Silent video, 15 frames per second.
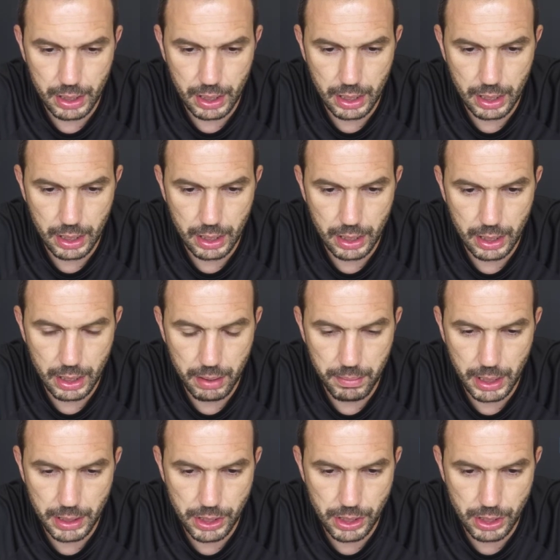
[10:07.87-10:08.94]
that he
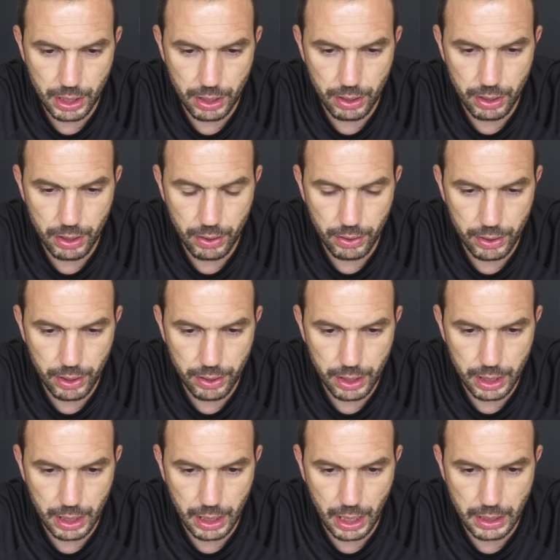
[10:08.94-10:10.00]
matches on the
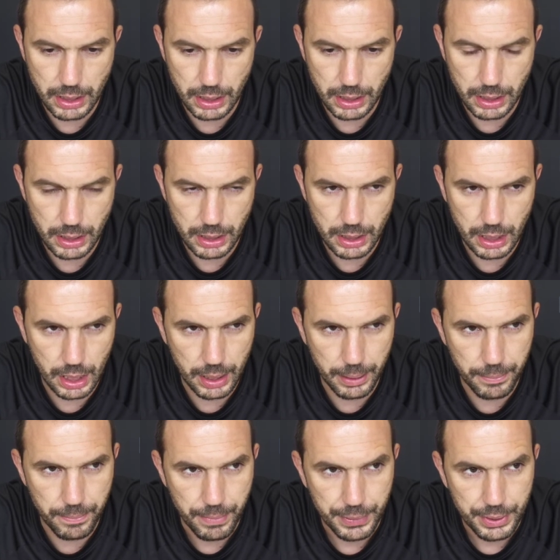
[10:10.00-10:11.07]
three cases is
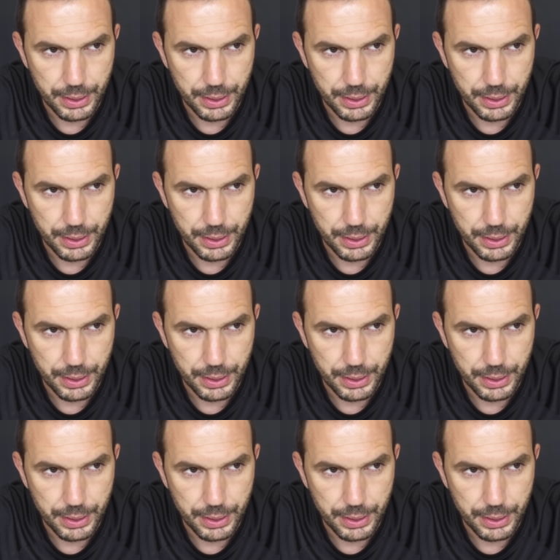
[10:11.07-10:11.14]
that